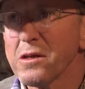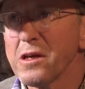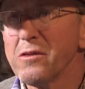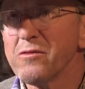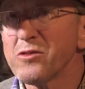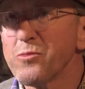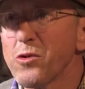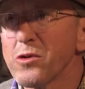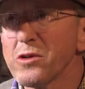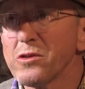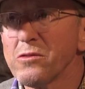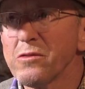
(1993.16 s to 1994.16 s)
He was born
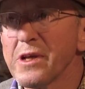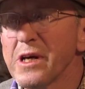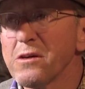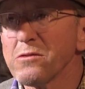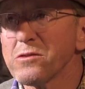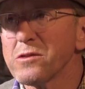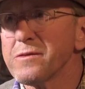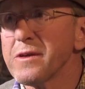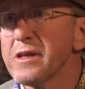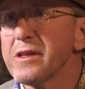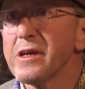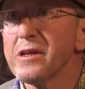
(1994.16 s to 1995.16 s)
in 2000.
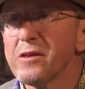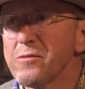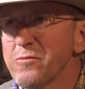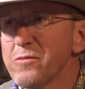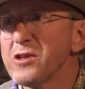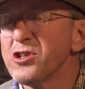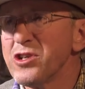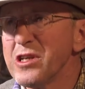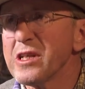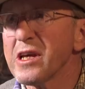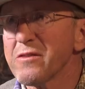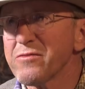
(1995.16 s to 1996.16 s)
And then she
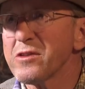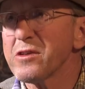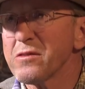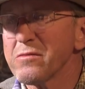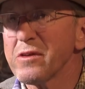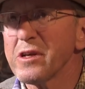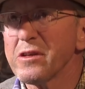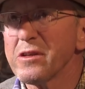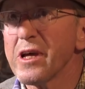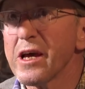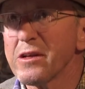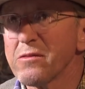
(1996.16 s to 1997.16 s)
left in
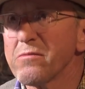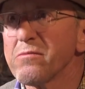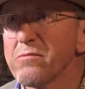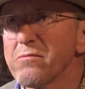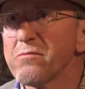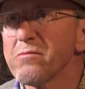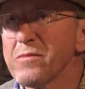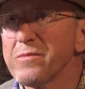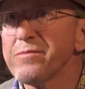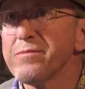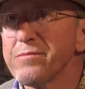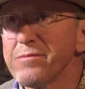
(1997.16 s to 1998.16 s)
that
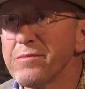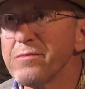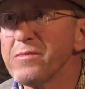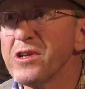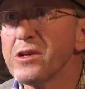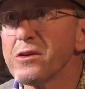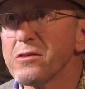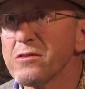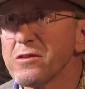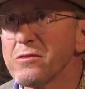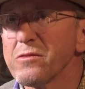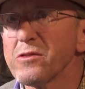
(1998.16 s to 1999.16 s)

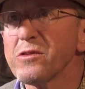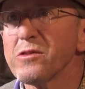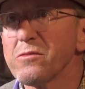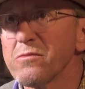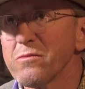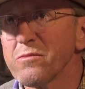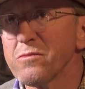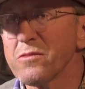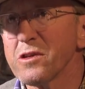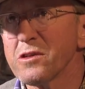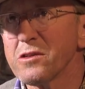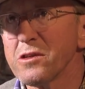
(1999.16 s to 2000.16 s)
year,
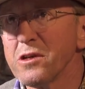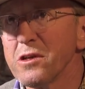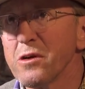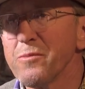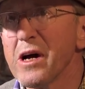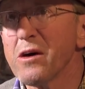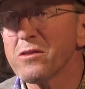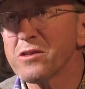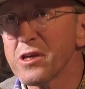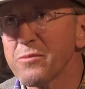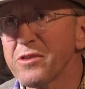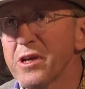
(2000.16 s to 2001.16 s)
let's see, about
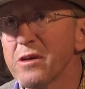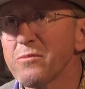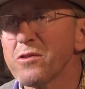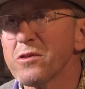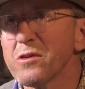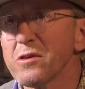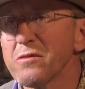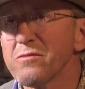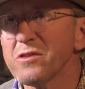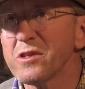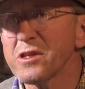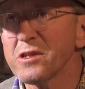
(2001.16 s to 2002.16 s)
September
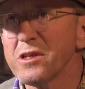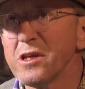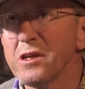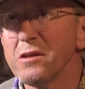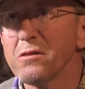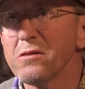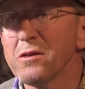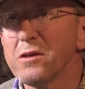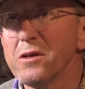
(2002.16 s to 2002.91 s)
of 16.